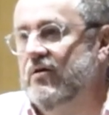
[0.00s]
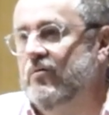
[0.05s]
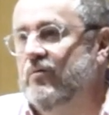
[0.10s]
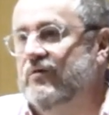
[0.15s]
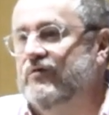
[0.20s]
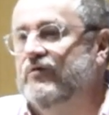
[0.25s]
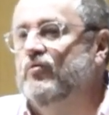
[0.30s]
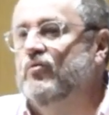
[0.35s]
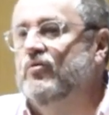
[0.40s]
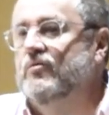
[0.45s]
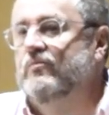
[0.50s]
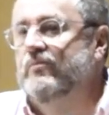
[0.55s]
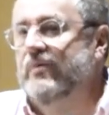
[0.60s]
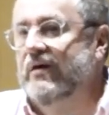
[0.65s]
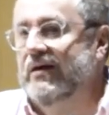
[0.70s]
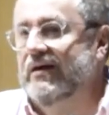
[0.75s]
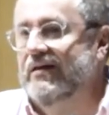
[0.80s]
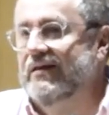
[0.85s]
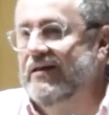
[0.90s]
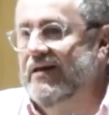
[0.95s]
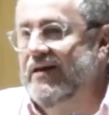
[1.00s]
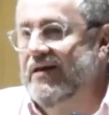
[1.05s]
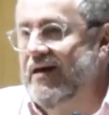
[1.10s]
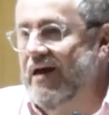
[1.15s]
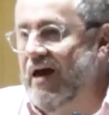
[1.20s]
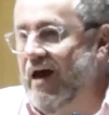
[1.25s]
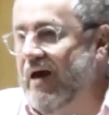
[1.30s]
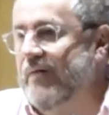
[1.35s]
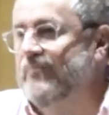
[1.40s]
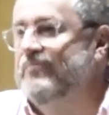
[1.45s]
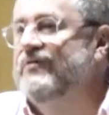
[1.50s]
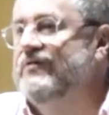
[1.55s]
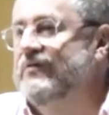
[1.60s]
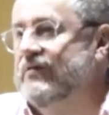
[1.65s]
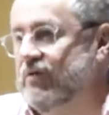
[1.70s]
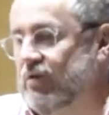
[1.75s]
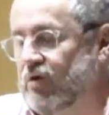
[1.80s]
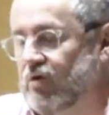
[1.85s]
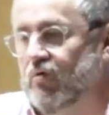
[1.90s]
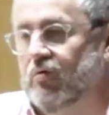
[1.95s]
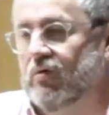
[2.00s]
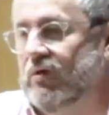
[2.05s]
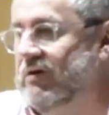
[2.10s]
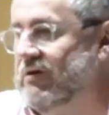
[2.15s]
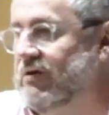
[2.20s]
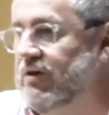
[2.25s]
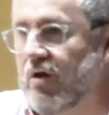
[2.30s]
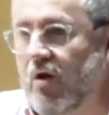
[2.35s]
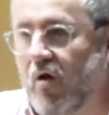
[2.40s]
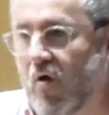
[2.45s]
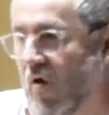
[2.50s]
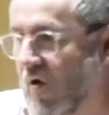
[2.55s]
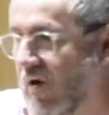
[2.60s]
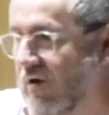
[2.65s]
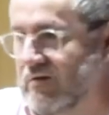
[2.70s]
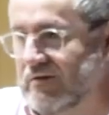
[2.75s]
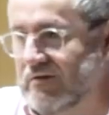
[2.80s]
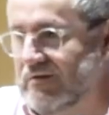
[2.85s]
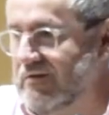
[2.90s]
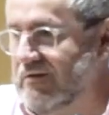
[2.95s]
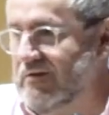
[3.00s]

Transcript: which would be absolutely not